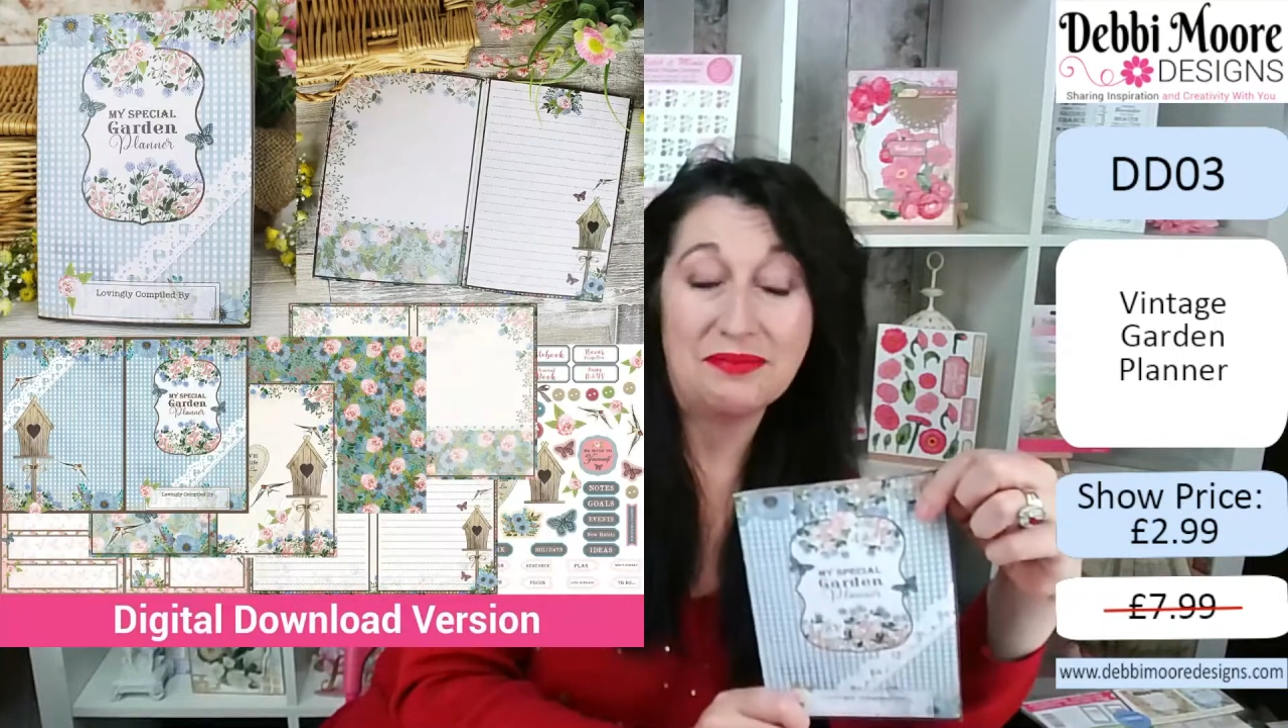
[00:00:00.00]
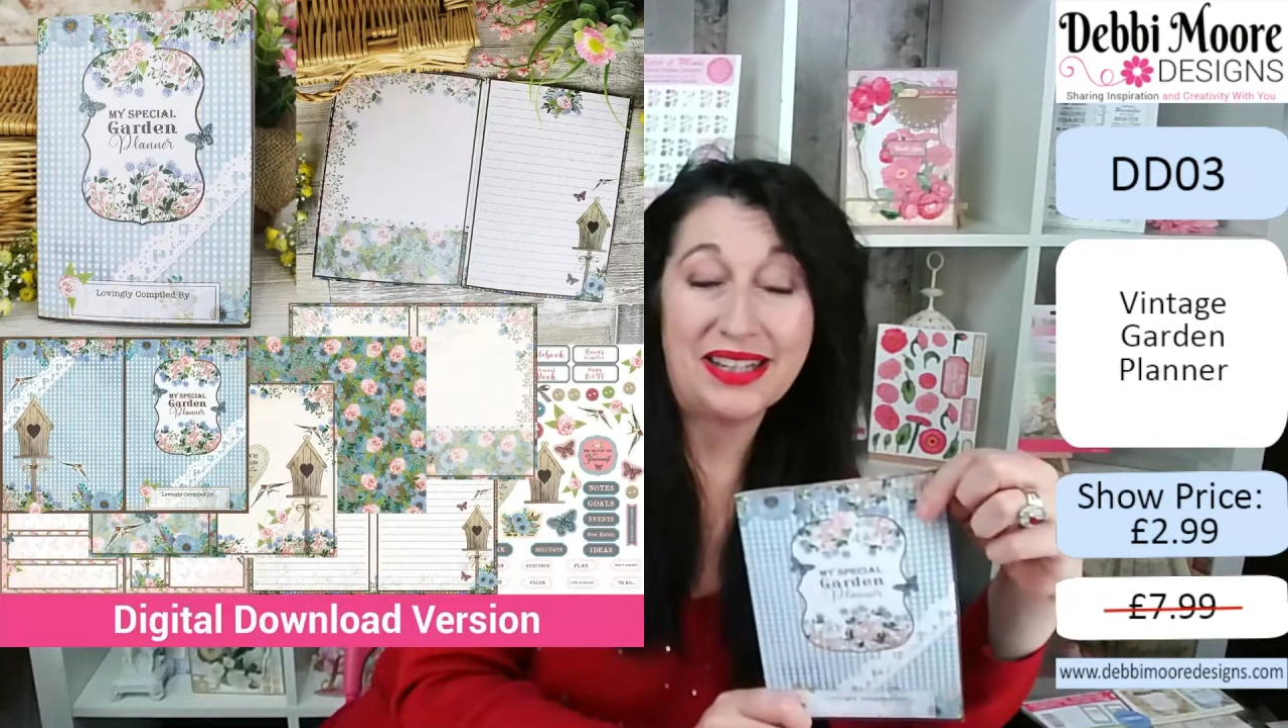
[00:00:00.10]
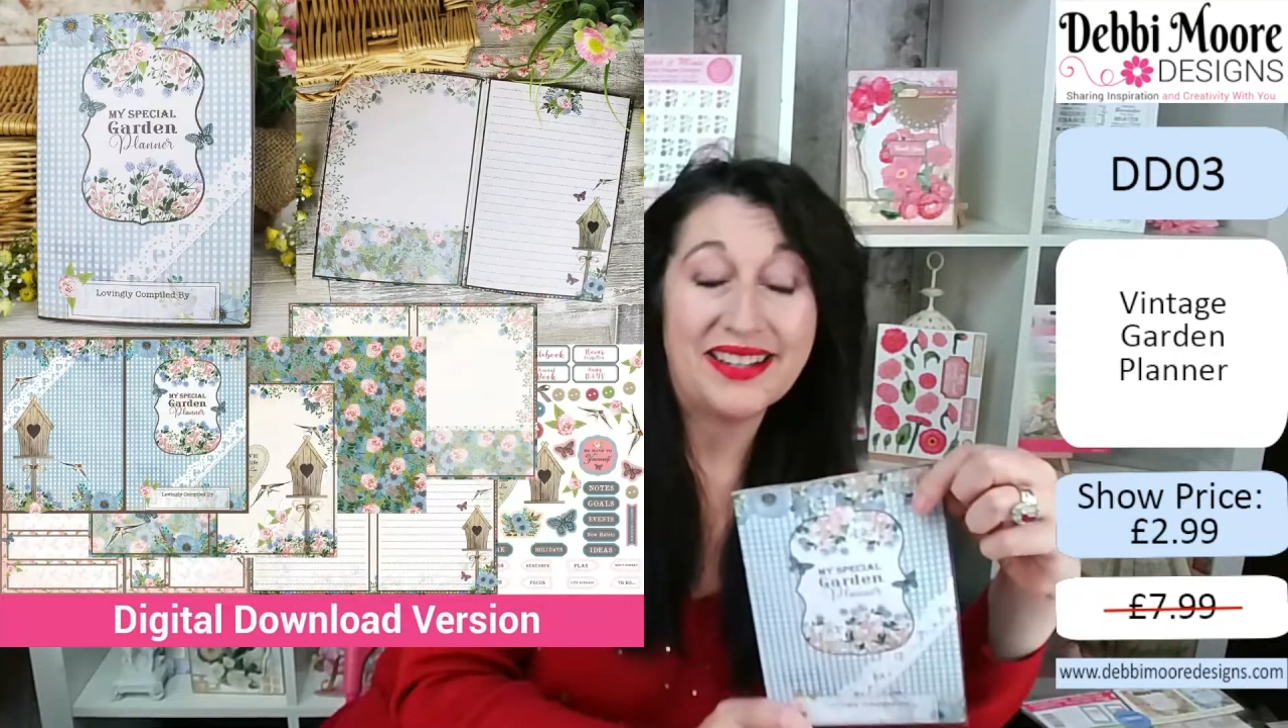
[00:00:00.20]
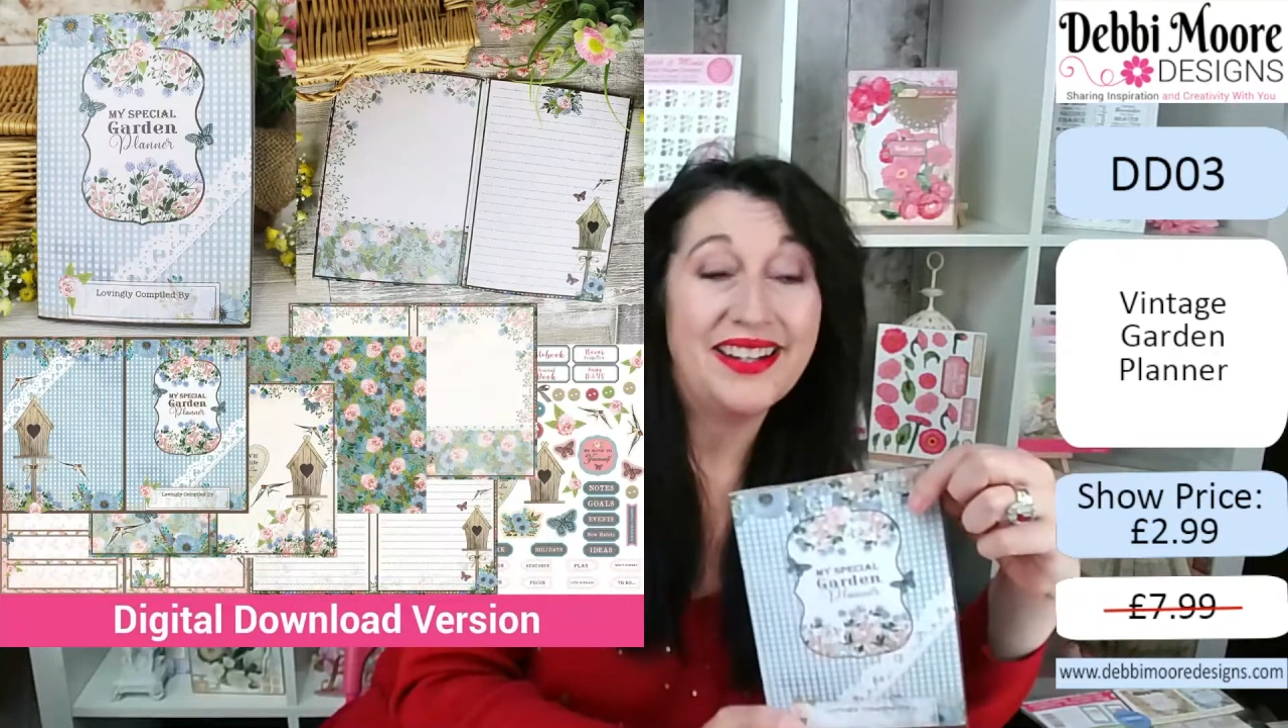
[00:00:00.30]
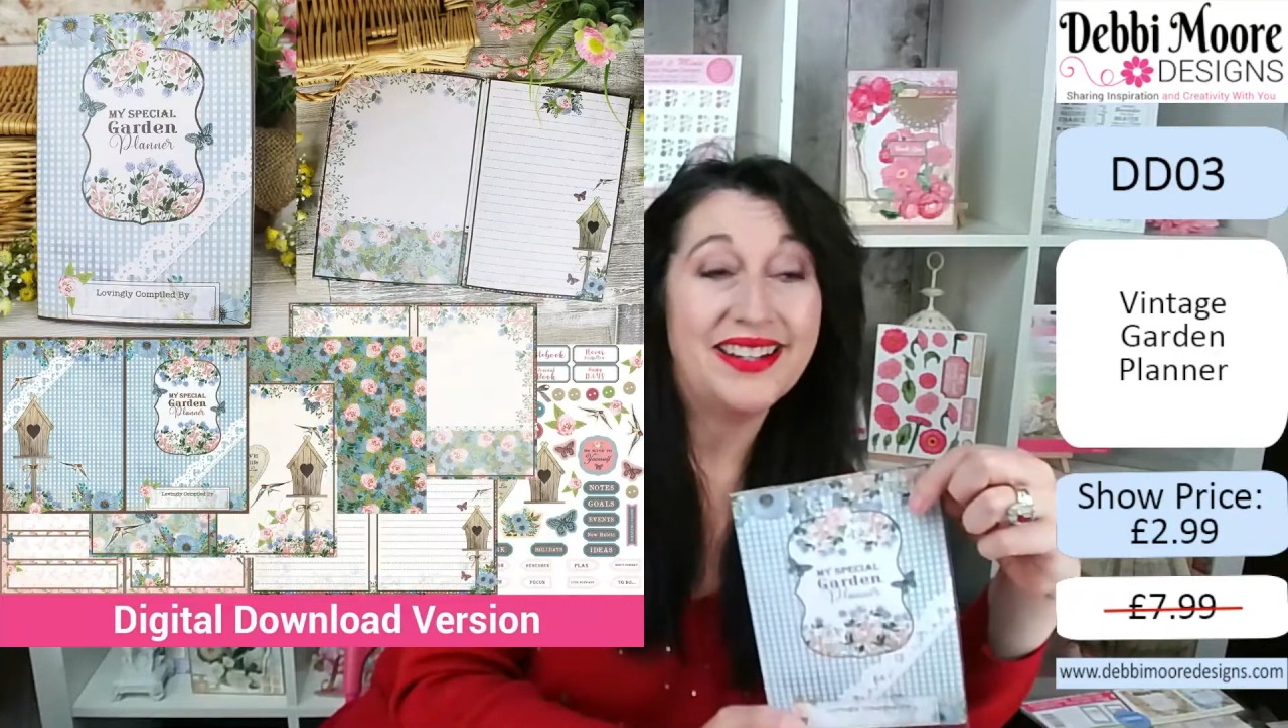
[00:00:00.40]

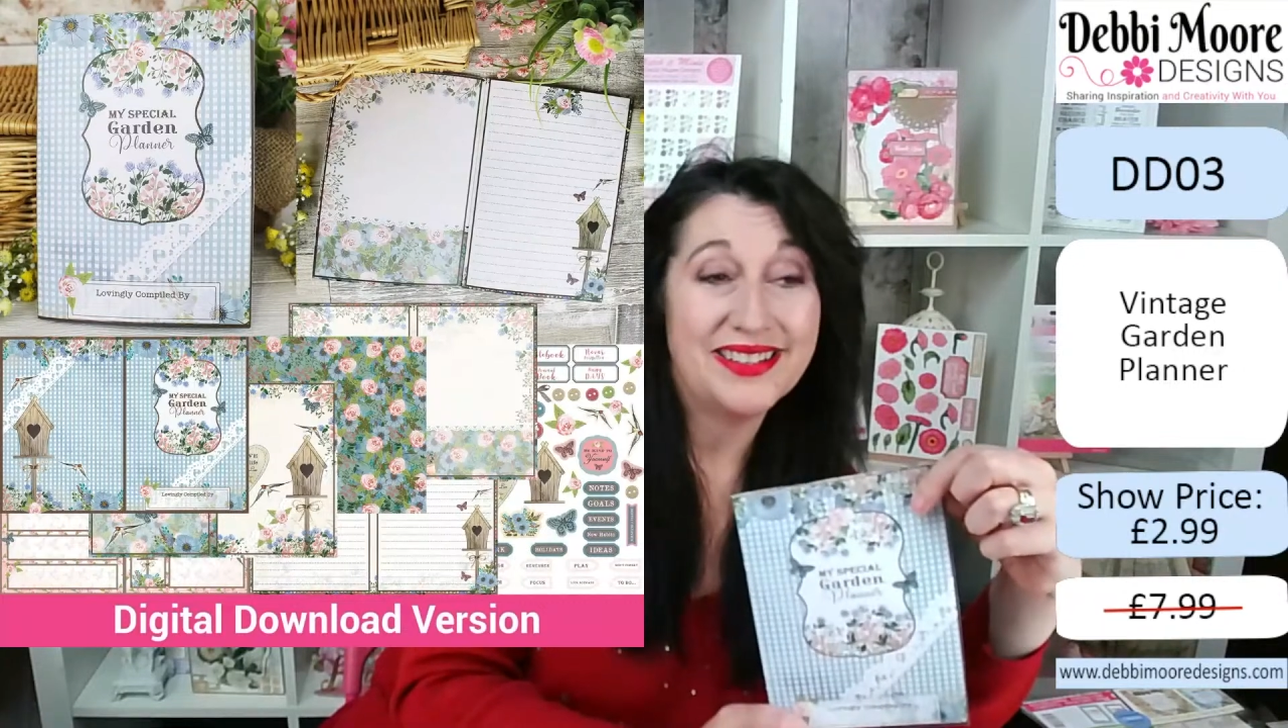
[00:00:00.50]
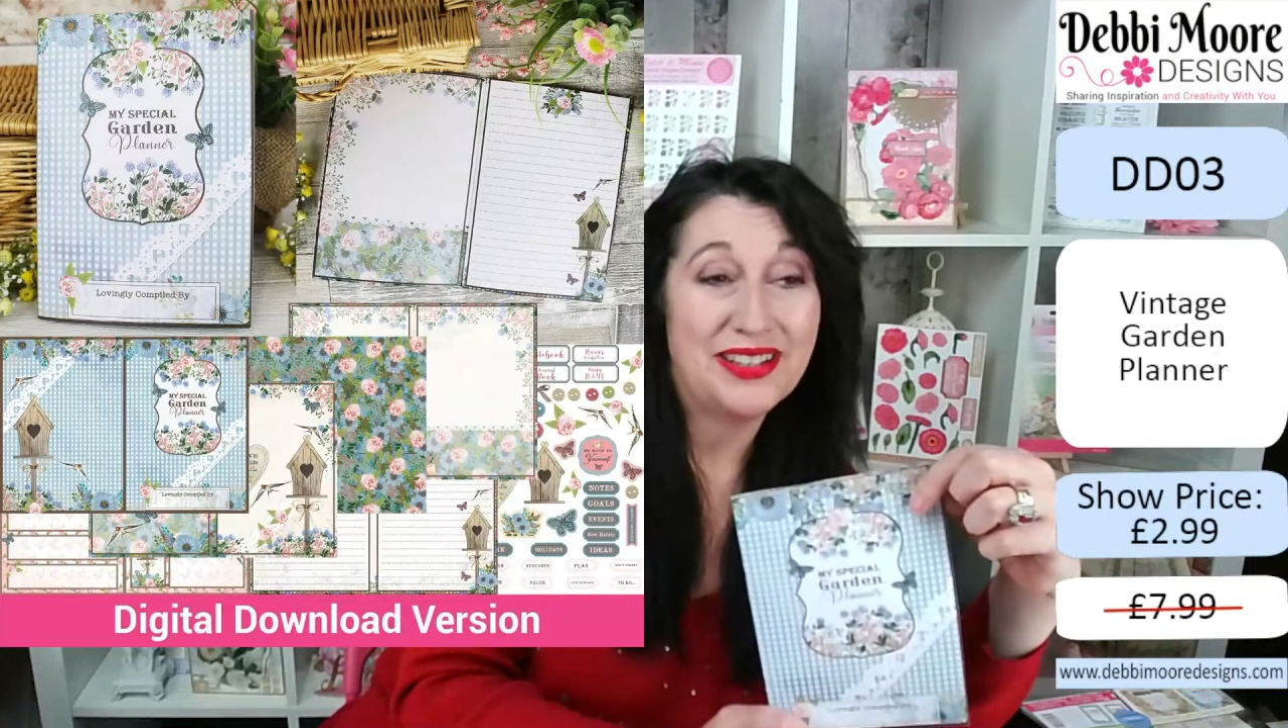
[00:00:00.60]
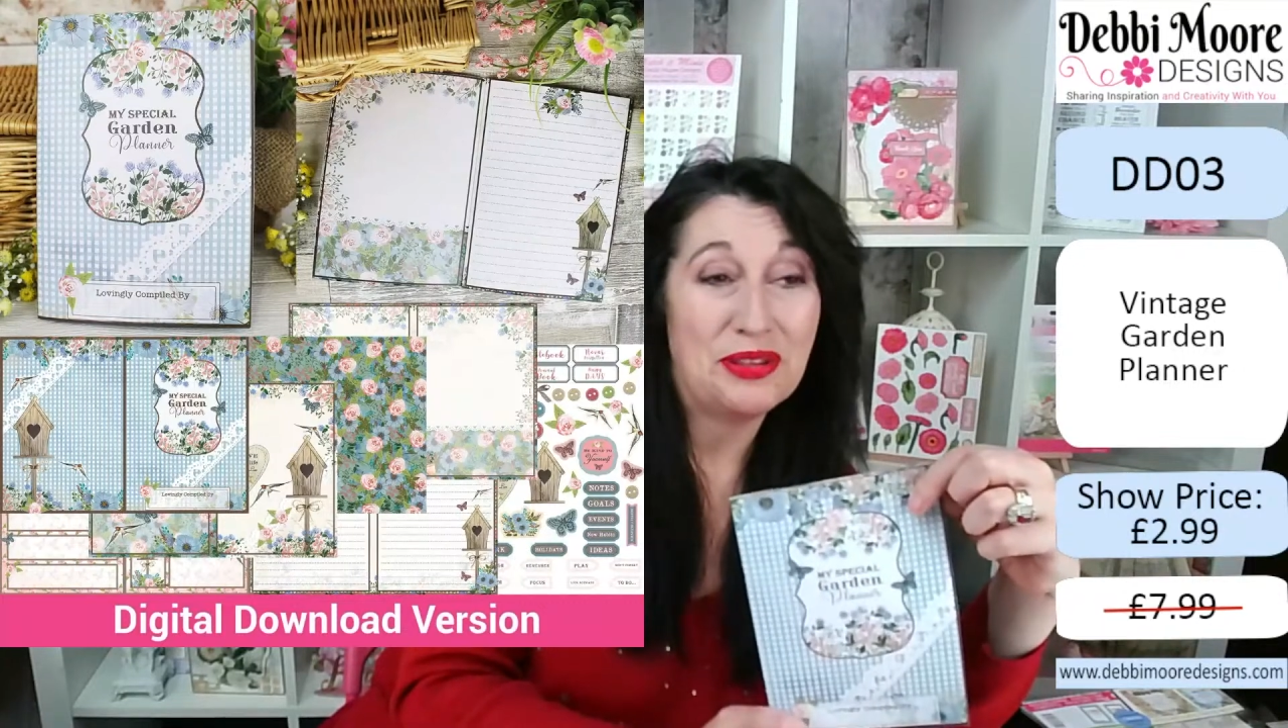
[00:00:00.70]
my garden